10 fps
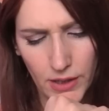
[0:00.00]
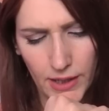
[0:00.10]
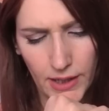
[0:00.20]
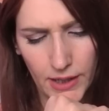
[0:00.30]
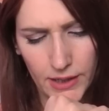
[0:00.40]

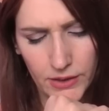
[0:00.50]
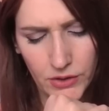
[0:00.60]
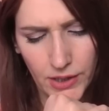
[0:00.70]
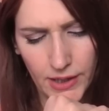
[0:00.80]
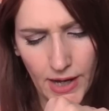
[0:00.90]
And
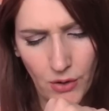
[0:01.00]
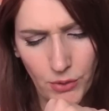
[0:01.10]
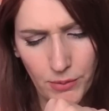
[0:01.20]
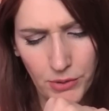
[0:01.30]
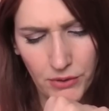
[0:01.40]
they're like, how
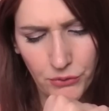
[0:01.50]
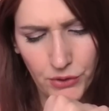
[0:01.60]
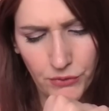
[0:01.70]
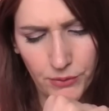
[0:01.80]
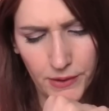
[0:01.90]
do I break
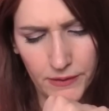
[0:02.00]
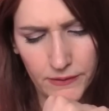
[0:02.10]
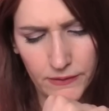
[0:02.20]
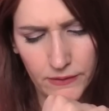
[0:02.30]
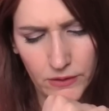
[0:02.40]
free from
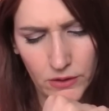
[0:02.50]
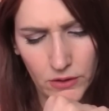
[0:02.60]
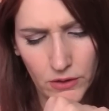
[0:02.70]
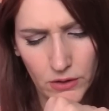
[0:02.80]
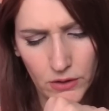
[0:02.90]
this?
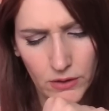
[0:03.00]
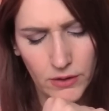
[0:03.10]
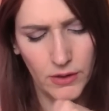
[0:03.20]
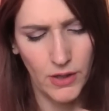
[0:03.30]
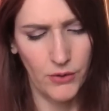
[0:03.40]

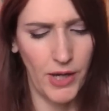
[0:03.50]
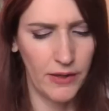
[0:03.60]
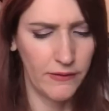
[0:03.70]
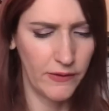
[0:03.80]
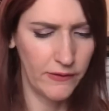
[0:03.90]

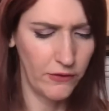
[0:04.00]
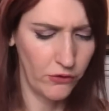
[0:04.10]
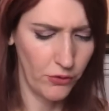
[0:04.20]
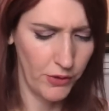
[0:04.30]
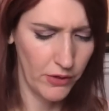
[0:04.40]
Okay, so let's
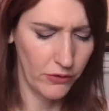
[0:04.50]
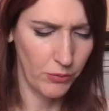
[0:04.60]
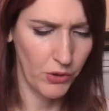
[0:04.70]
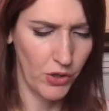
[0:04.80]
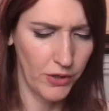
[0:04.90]
just throw down some
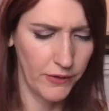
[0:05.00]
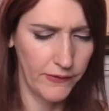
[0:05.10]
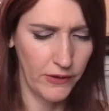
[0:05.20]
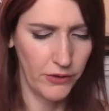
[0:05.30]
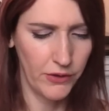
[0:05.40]
more
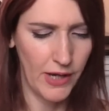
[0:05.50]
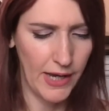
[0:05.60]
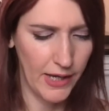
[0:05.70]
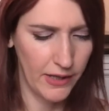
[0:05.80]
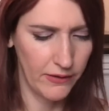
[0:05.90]
cards here
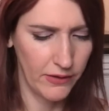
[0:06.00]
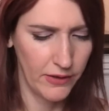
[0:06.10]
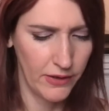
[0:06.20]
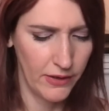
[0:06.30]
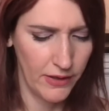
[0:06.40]
and
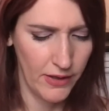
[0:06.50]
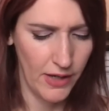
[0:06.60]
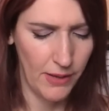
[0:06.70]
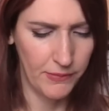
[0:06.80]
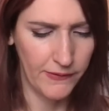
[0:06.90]

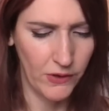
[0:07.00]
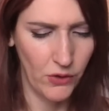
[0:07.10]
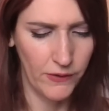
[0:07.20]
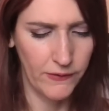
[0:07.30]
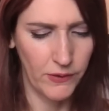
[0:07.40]
I'm just
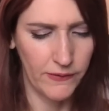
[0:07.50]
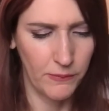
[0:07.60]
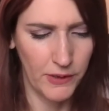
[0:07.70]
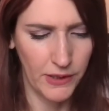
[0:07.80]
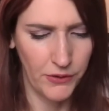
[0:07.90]
gonna also get
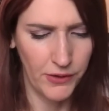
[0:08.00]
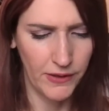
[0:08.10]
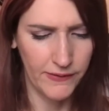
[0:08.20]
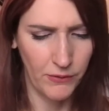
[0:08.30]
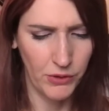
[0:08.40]
some clarity
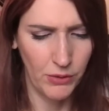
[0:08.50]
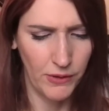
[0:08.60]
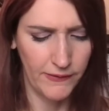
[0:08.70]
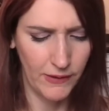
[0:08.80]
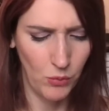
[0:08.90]
because I really
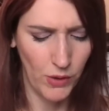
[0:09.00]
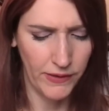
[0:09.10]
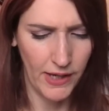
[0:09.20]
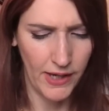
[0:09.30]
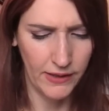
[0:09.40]
wanna see what
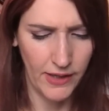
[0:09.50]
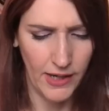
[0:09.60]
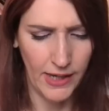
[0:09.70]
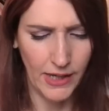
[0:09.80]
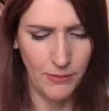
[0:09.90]
the heck that
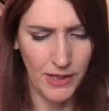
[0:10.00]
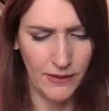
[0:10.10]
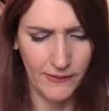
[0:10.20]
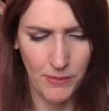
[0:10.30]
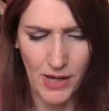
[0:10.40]
hangman
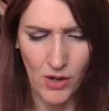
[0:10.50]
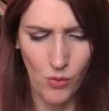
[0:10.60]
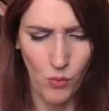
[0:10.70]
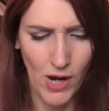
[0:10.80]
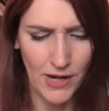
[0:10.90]
is
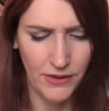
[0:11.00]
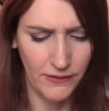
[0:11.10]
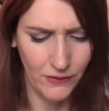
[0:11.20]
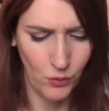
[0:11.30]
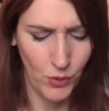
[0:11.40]
about. Why are they
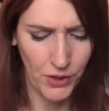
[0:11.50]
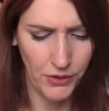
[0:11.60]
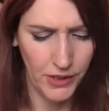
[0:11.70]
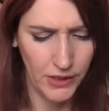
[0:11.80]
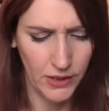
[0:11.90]
so
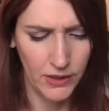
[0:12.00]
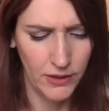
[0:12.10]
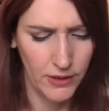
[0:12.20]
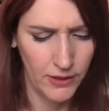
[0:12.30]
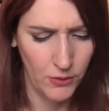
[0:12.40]
worried?
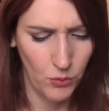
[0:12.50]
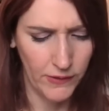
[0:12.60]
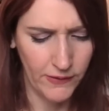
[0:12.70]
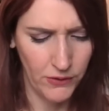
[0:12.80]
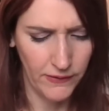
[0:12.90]

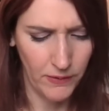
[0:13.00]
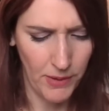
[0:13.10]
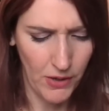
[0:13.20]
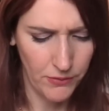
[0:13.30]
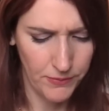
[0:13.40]
What's all this
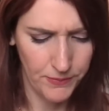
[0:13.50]
about?